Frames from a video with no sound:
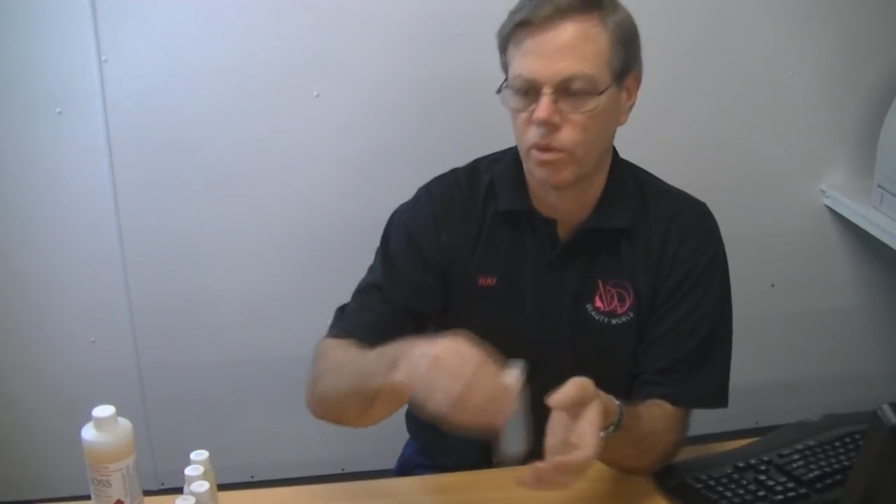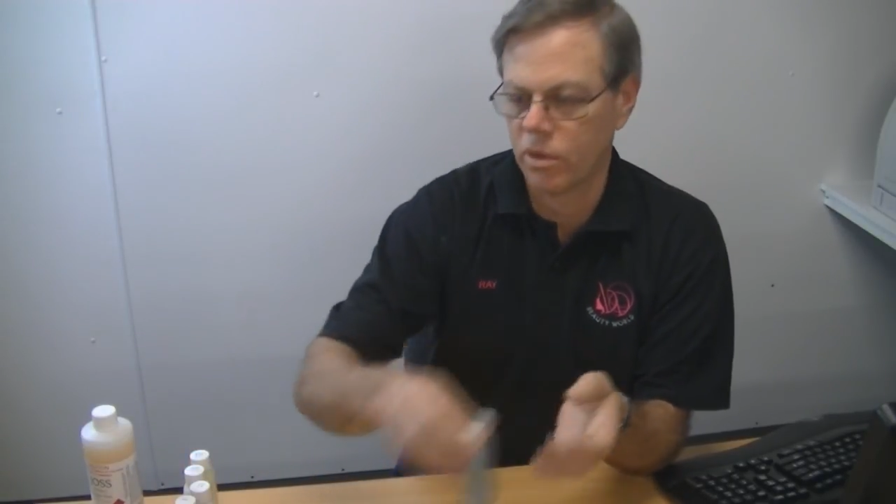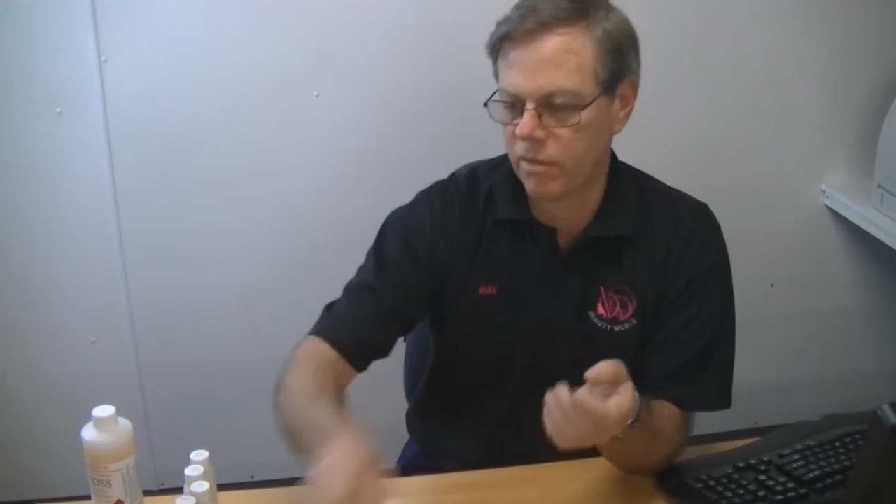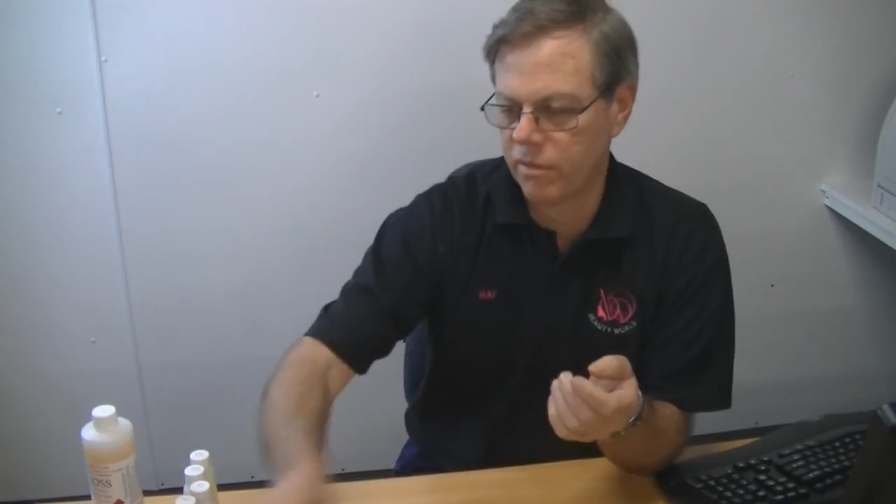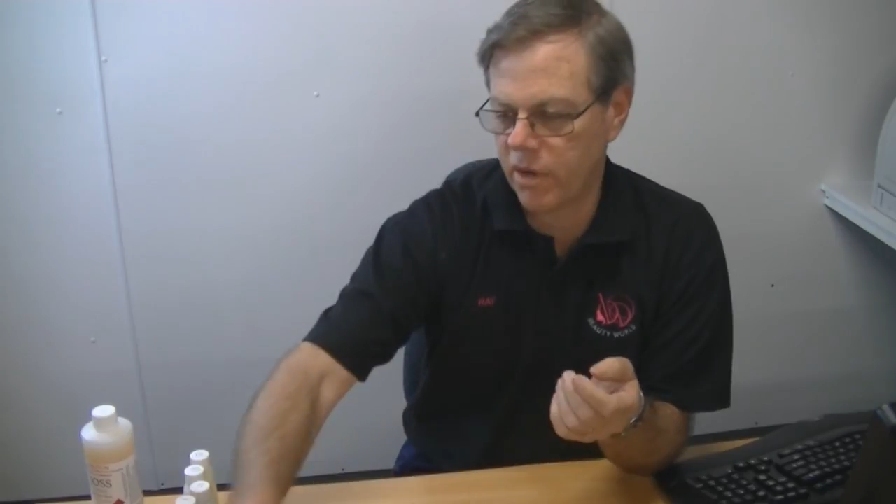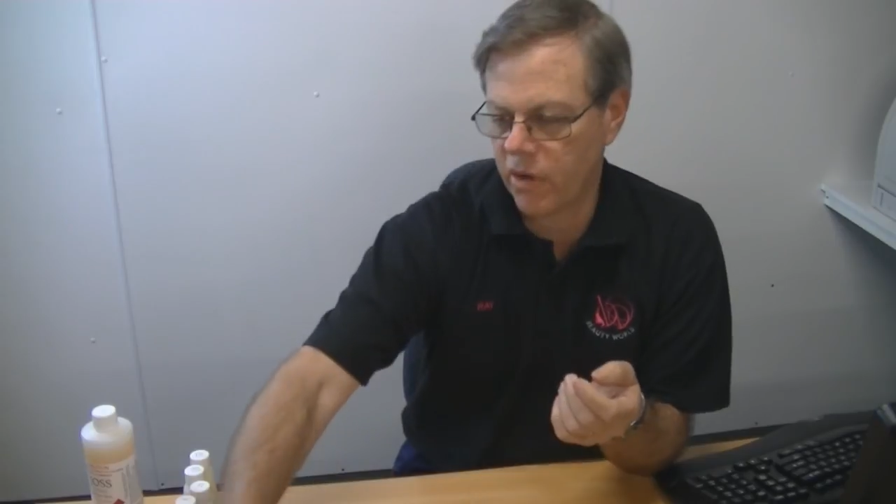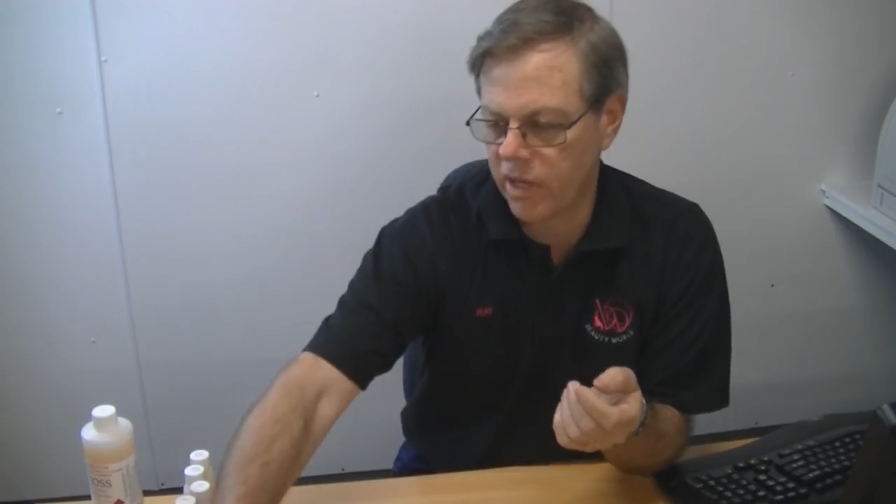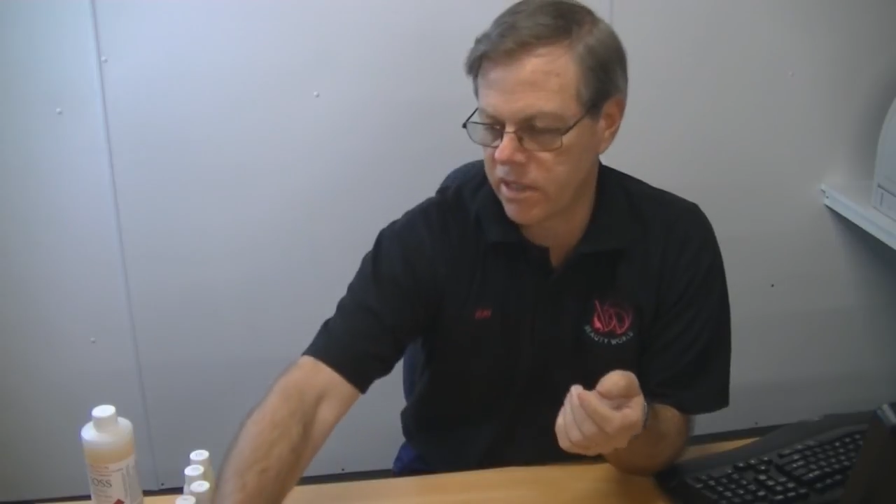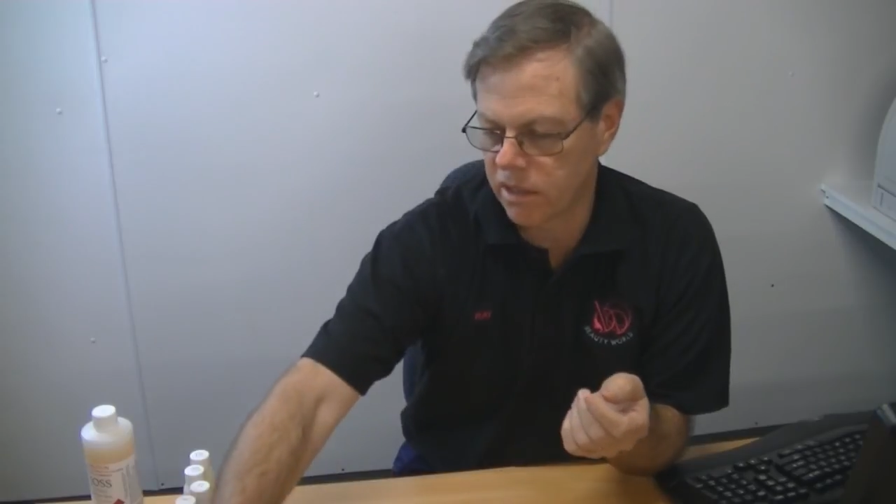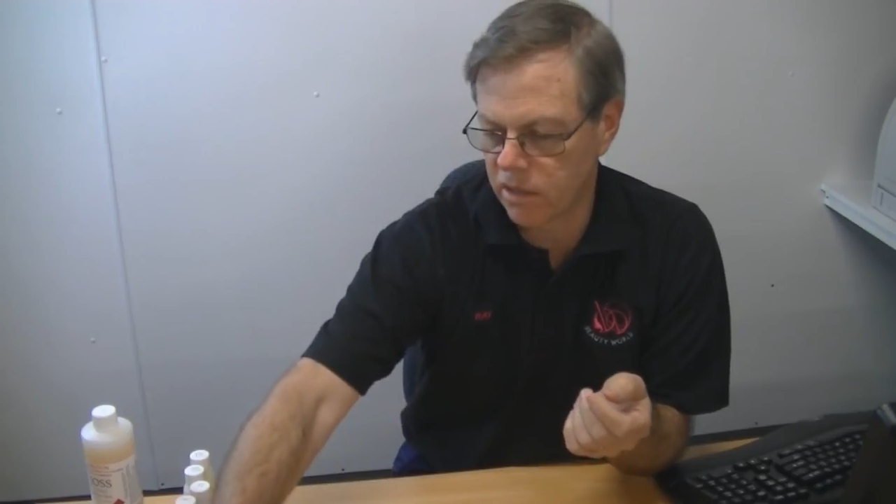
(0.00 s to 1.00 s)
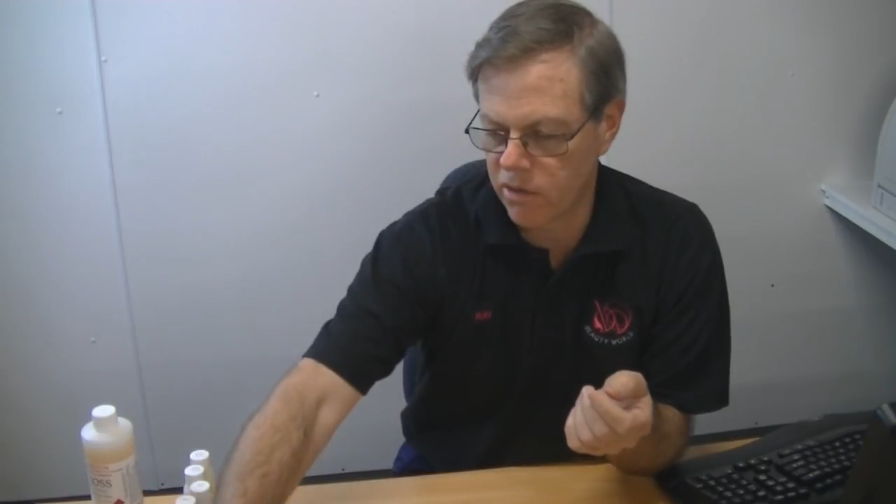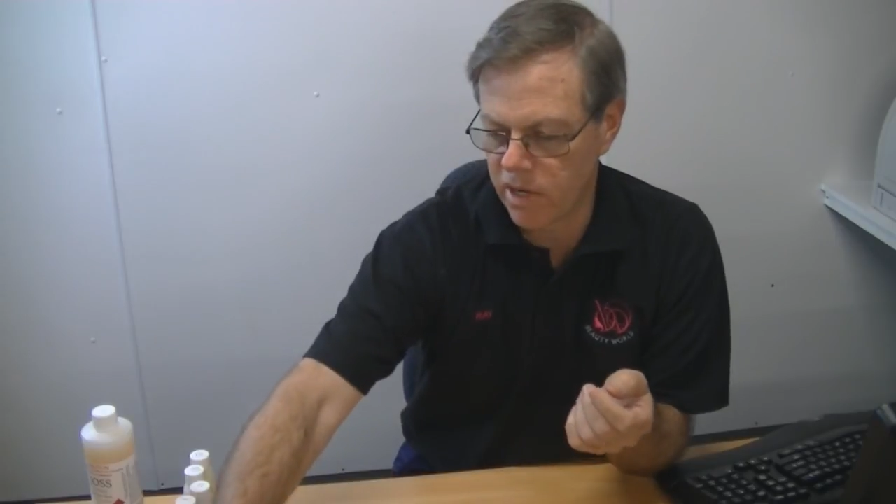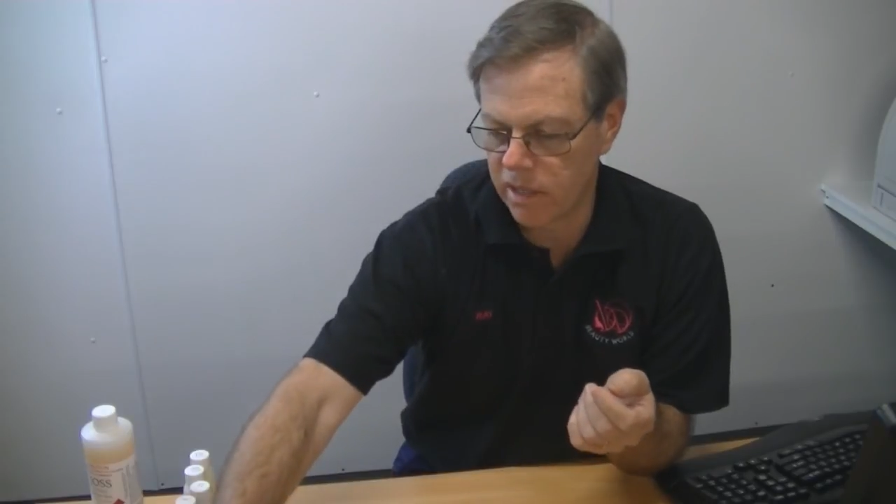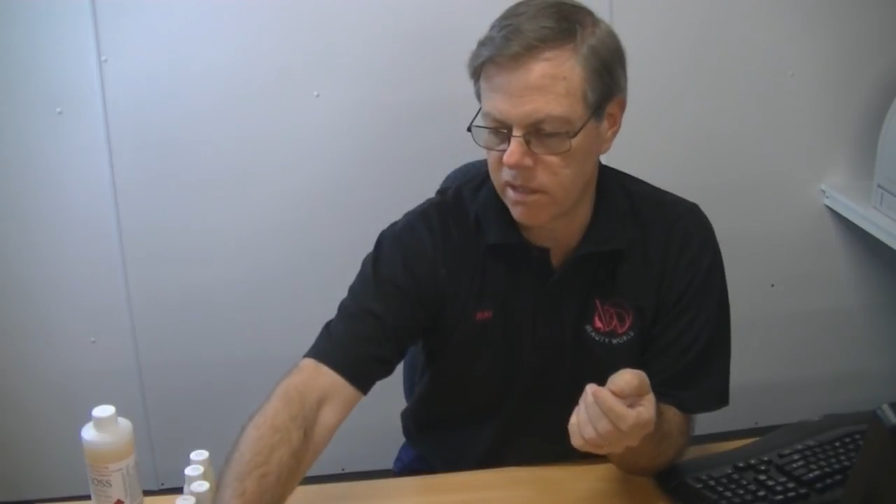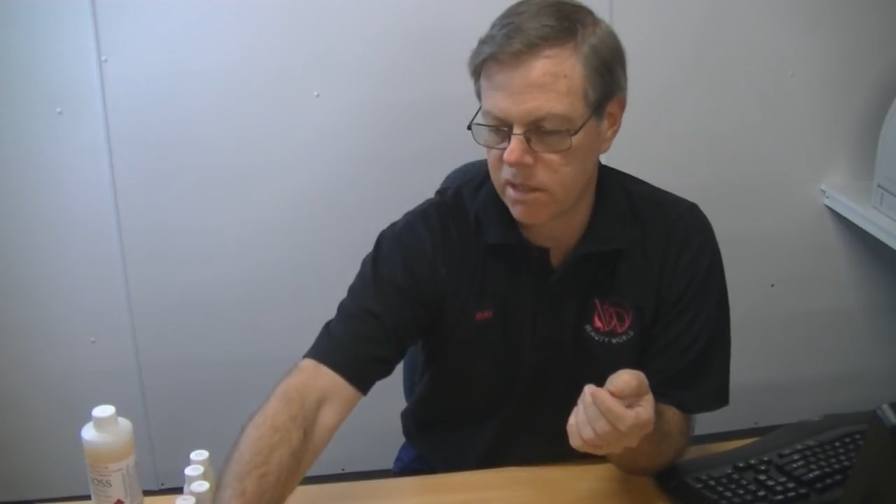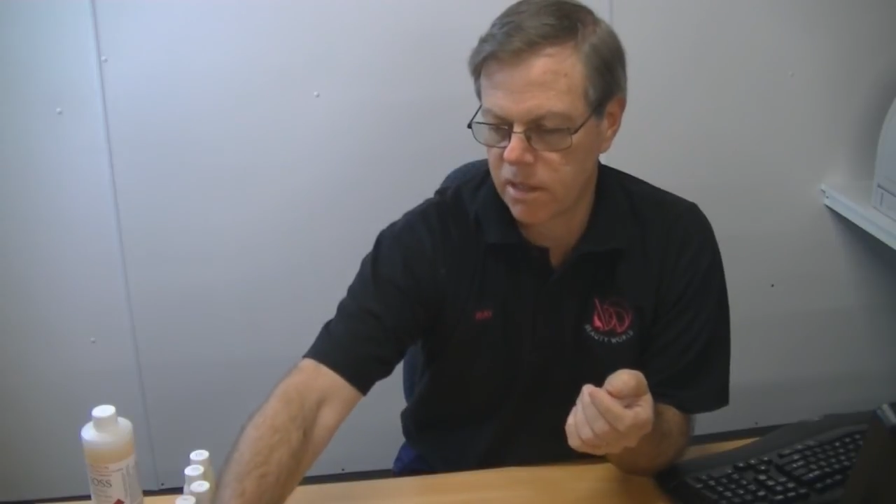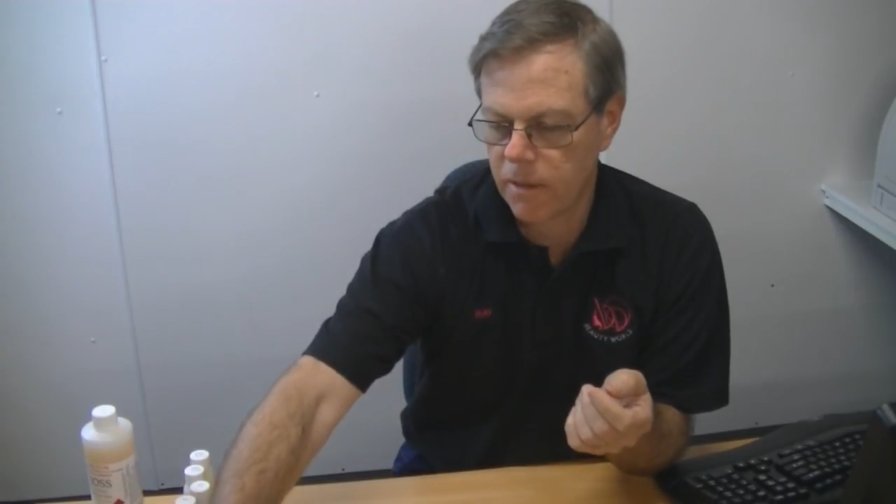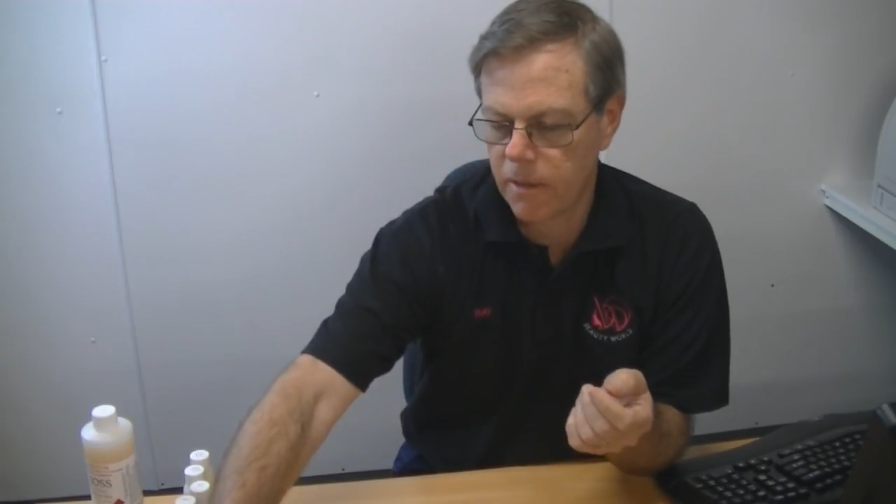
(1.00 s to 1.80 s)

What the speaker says: all of the various ingredients